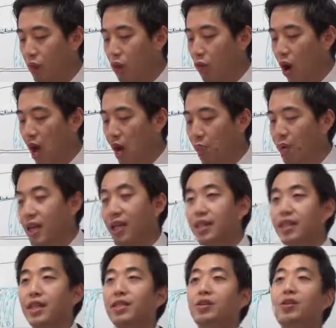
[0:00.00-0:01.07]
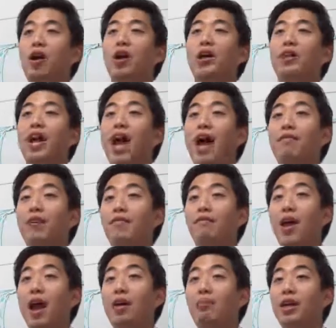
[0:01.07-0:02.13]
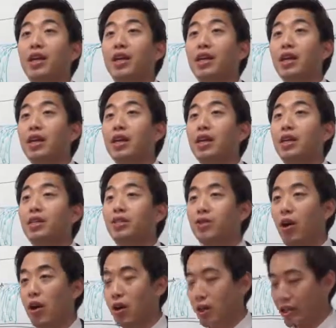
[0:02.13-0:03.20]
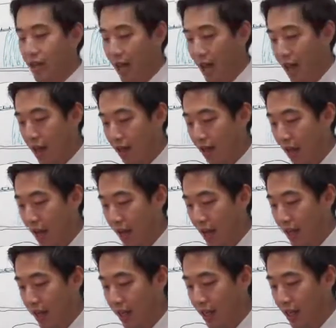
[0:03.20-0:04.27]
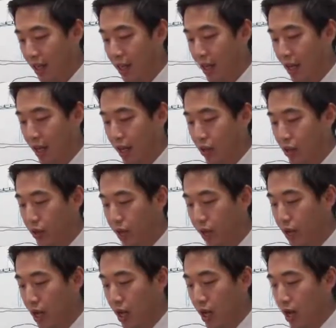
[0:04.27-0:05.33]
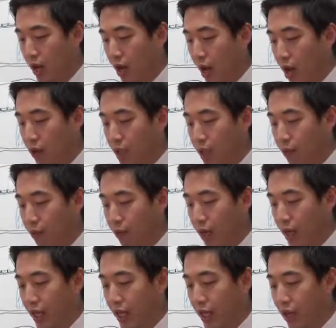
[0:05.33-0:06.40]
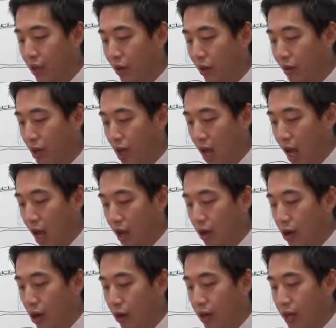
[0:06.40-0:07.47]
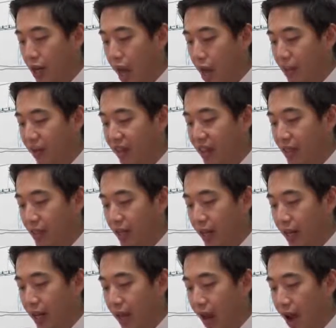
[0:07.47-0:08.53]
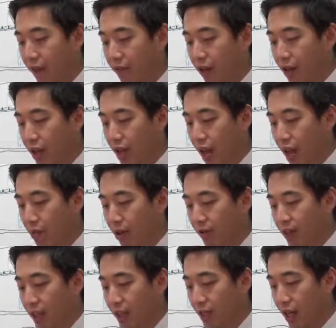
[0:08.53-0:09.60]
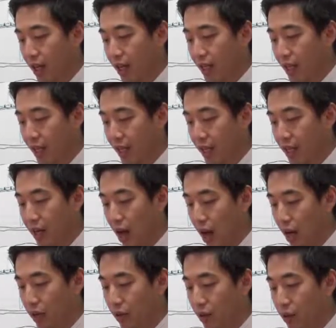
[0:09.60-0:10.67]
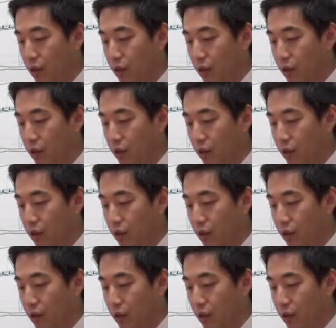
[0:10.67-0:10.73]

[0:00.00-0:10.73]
Why? Because he's starting to have a family, he's starting to have a lineage. Now keep reading here. And called the name of the city after the name of his son Enoch.